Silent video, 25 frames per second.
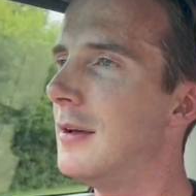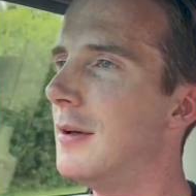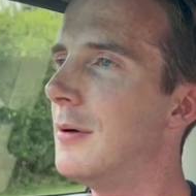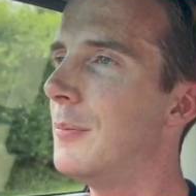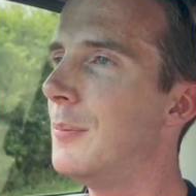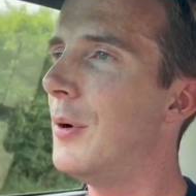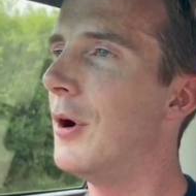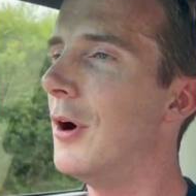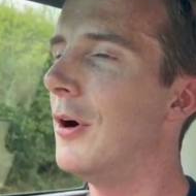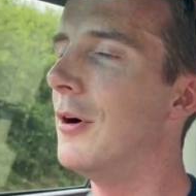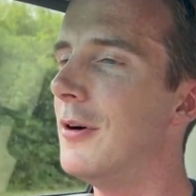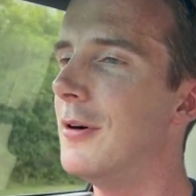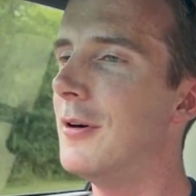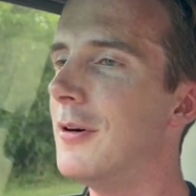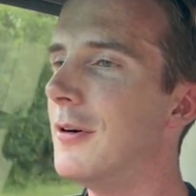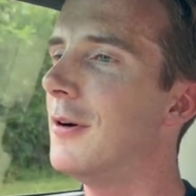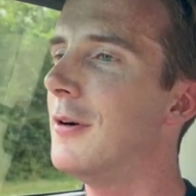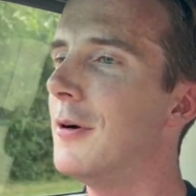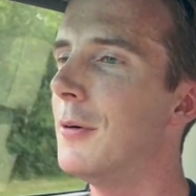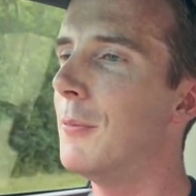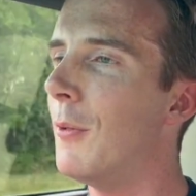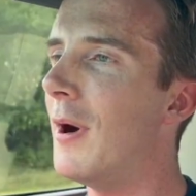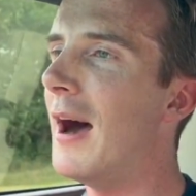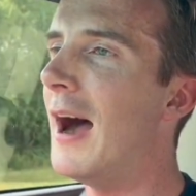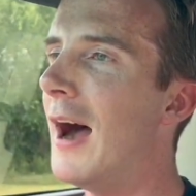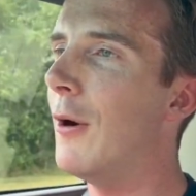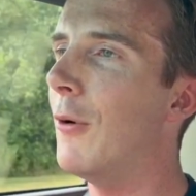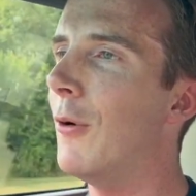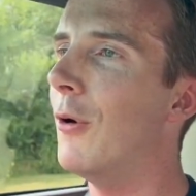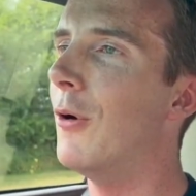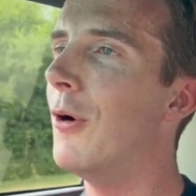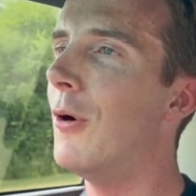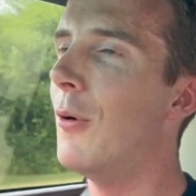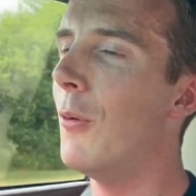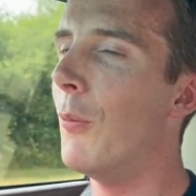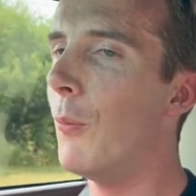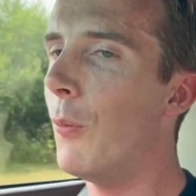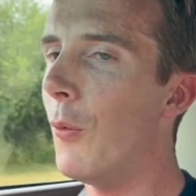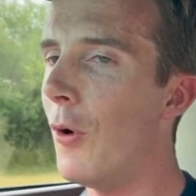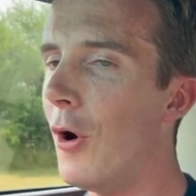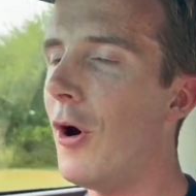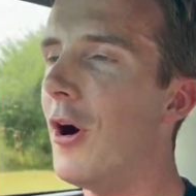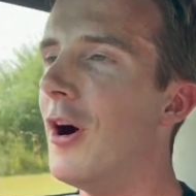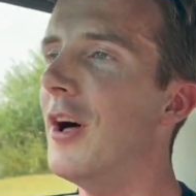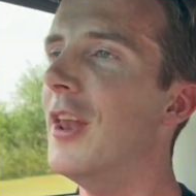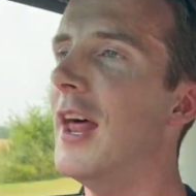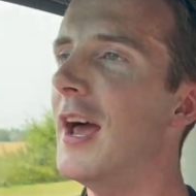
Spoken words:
But wow, what an